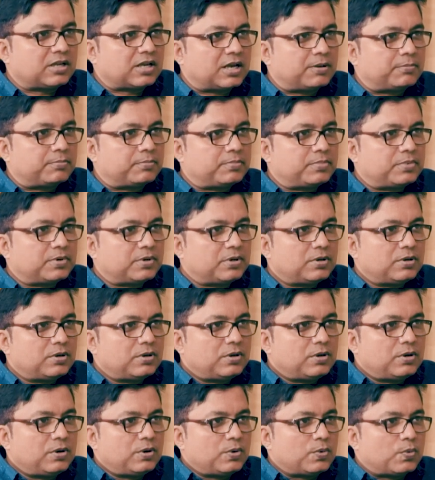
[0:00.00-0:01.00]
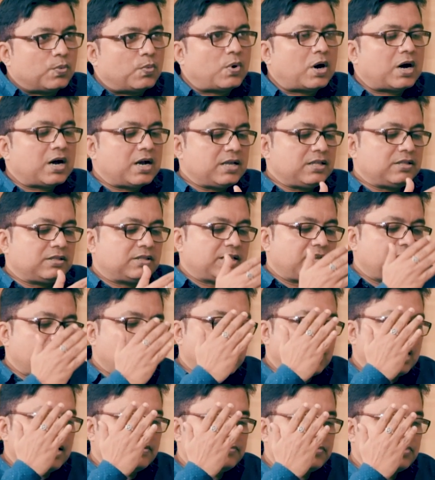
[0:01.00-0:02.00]
camp? Why they
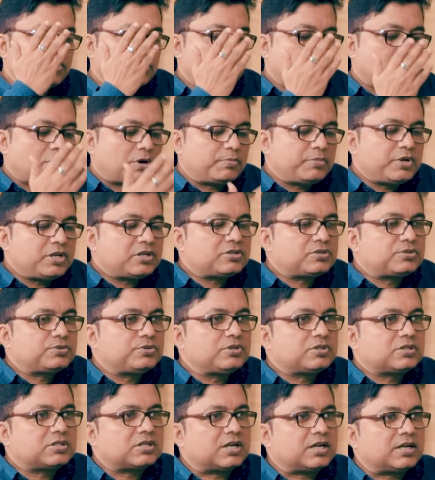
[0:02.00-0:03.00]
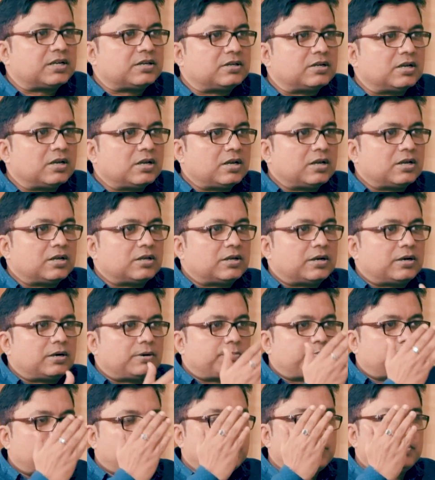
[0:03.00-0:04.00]
have to commit suicide?
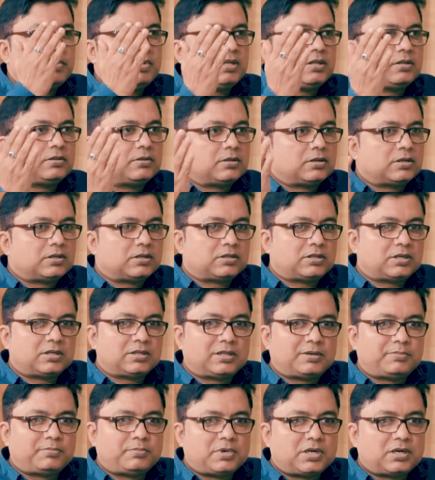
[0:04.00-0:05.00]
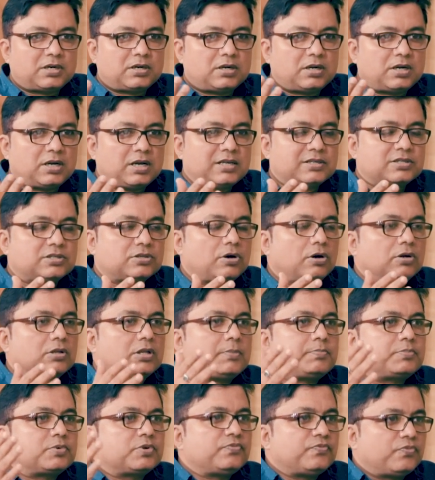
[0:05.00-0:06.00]
Probably the number has gone
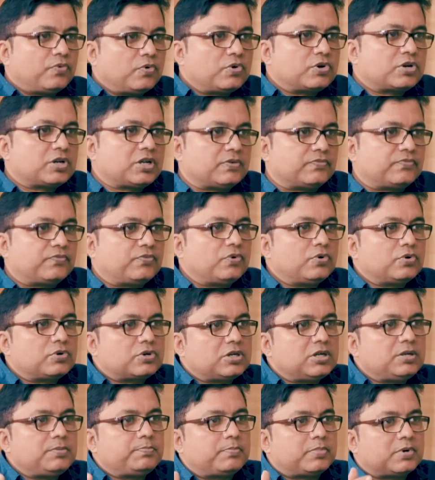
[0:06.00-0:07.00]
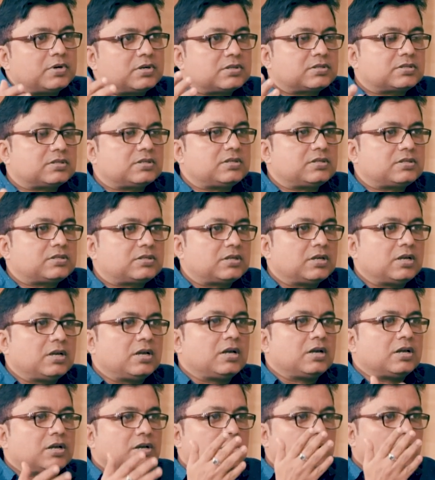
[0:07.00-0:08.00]
up to 40. 40 persons
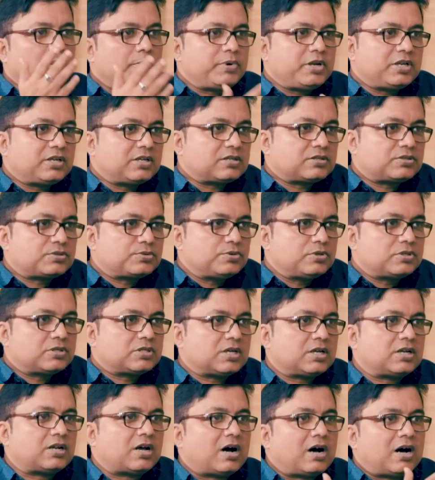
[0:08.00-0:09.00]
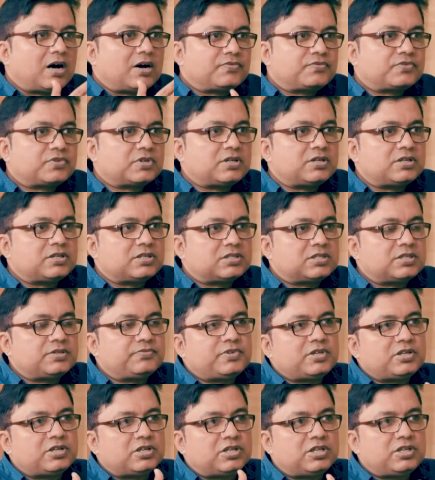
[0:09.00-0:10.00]
committed suicide after
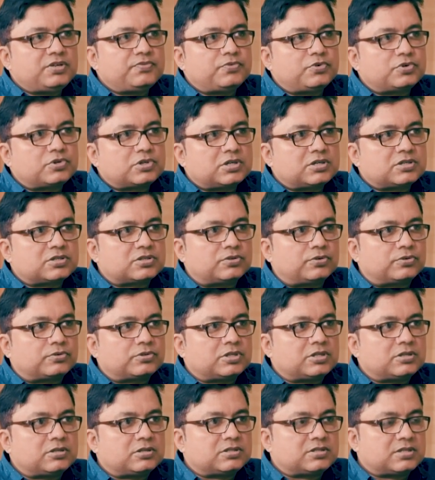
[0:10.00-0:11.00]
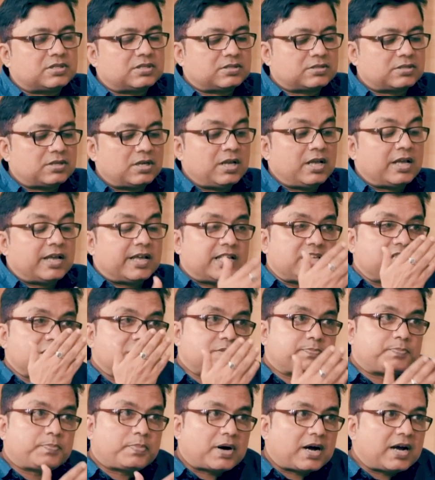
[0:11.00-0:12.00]
receiving devoter's notices, in
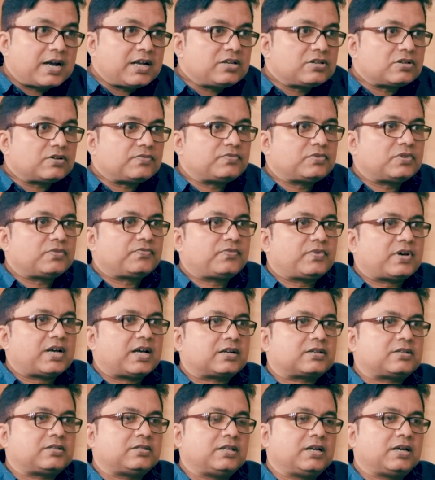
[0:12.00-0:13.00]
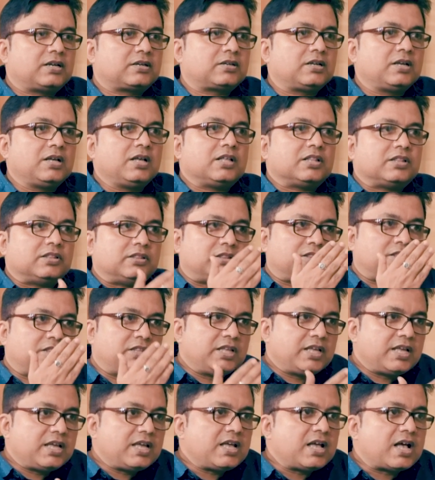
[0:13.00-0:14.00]
spite of the fact that
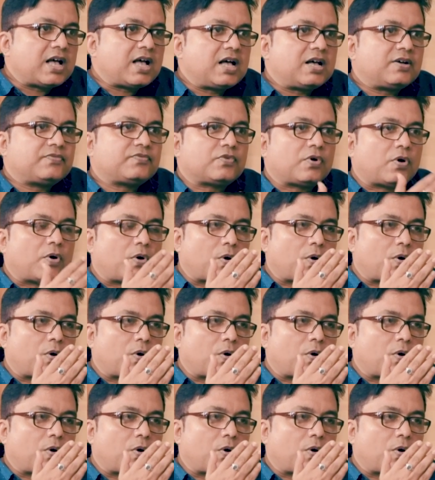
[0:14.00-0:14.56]
they have